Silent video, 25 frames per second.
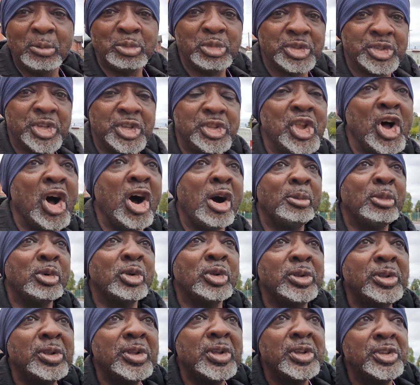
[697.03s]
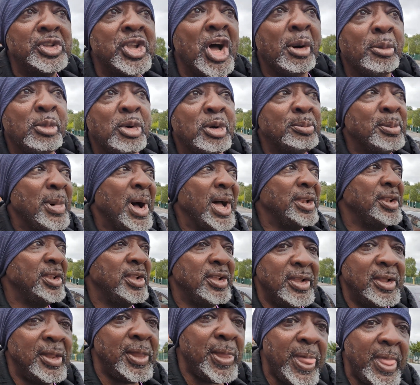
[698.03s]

just a normal man.